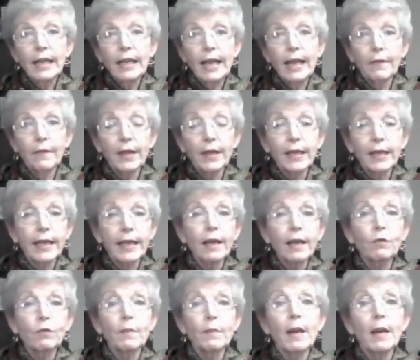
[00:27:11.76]
And then
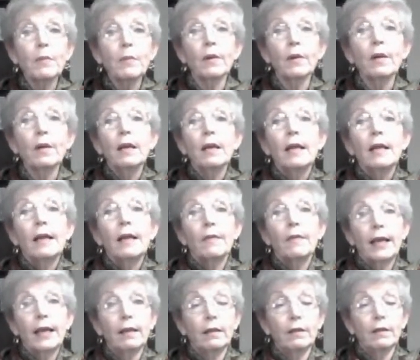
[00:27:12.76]
again, remember
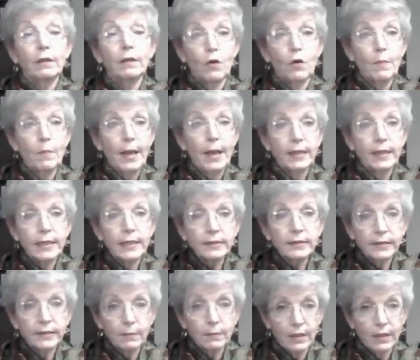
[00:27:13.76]
that low
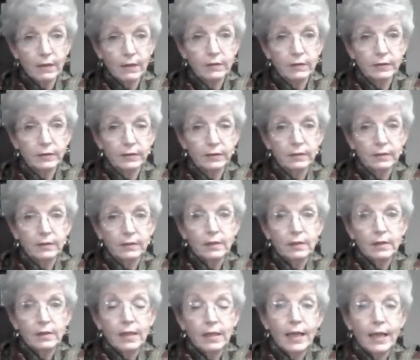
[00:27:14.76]
magnesium levels.
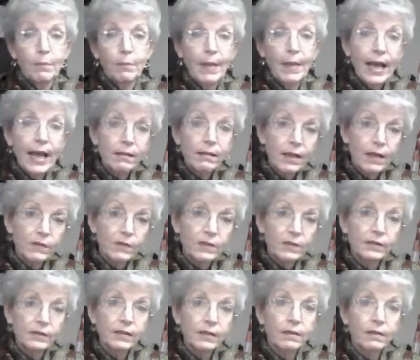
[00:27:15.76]
And mag
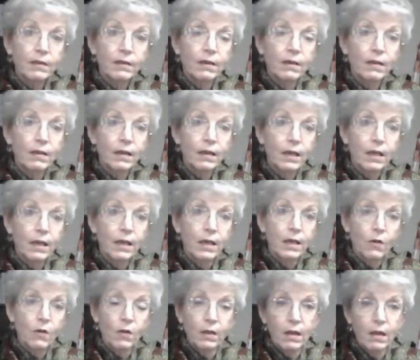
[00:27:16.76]
levels
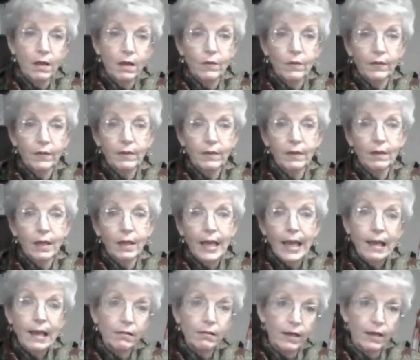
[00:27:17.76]
go along with
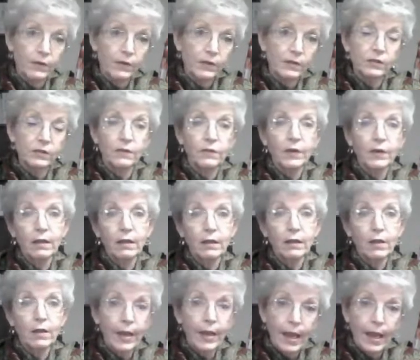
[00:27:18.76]
K levels. So if you've got a
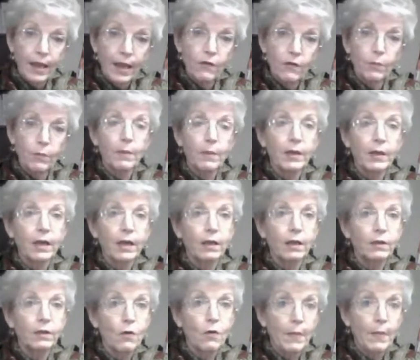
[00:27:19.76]
low K, you've probably got a
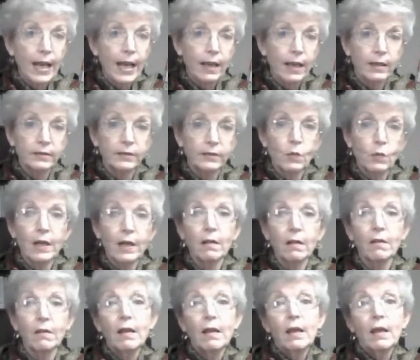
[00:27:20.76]
low mag as
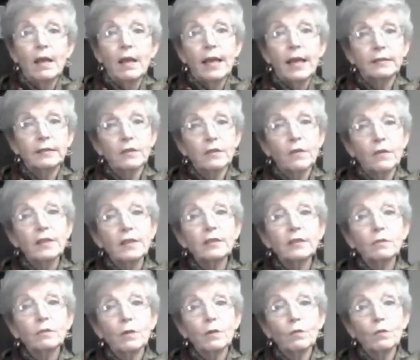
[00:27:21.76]
well. And so
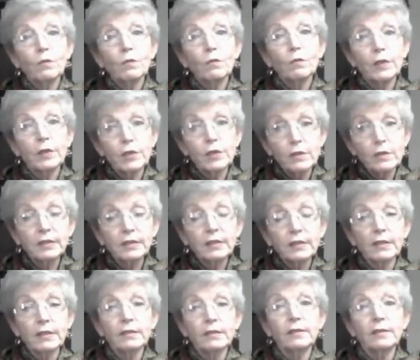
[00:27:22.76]
this
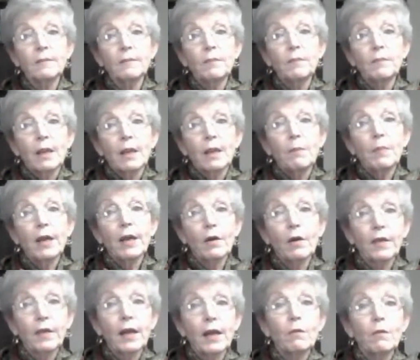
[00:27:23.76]
reduces
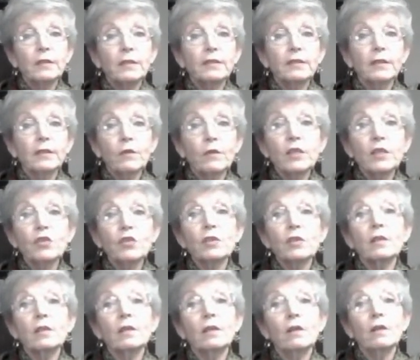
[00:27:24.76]
parathyroid
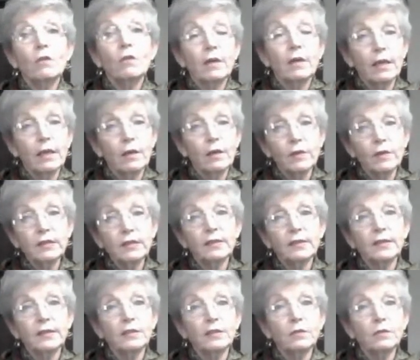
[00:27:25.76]
secretion or
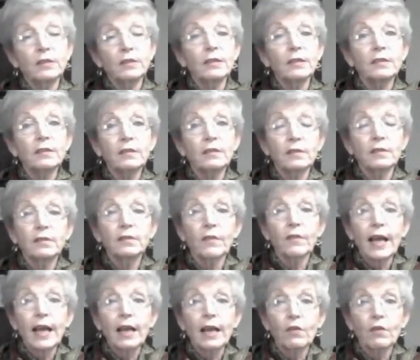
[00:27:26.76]
increases its resistance. So
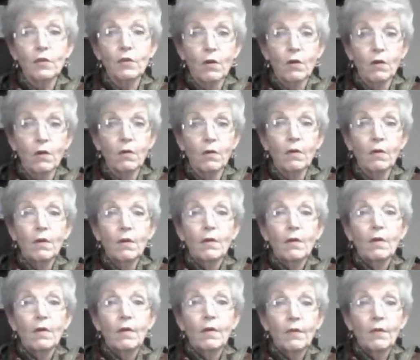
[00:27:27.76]
that could all
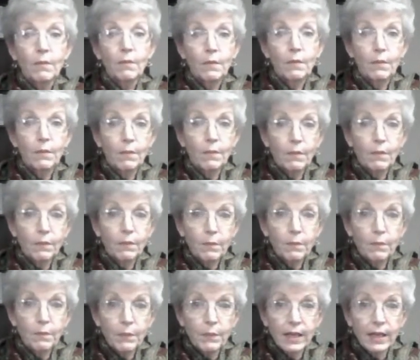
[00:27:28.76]

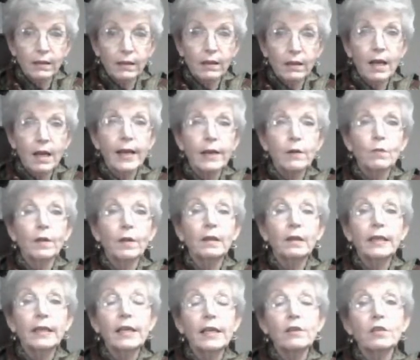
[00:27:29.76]
be in line with
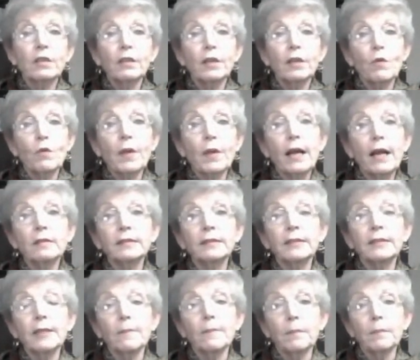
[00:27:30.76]
leading to low
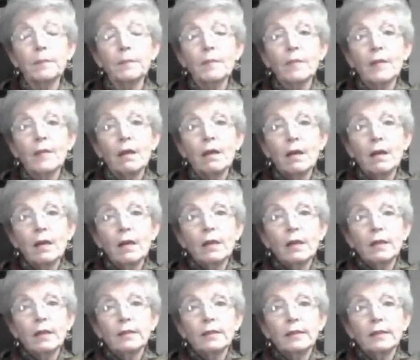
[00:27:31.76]
calcium.
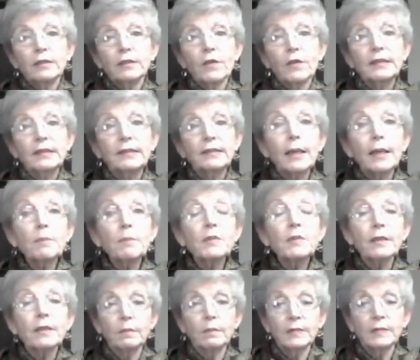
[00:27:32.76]
So the
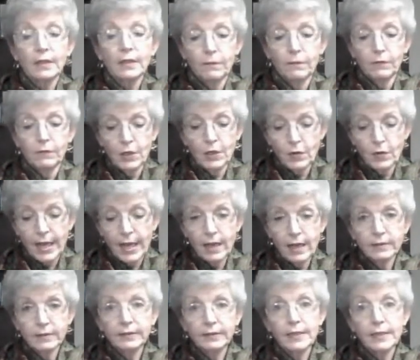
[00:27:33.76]
symptoms of low
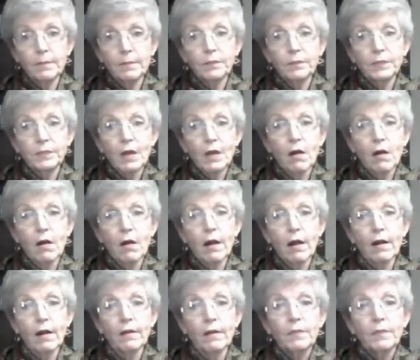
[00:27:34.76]
calcium
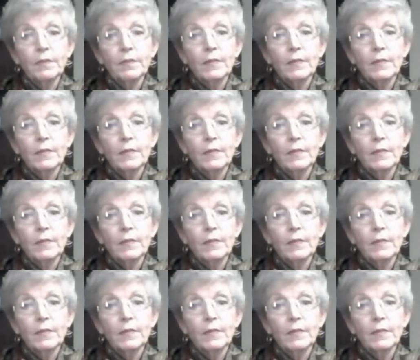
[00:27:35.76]
are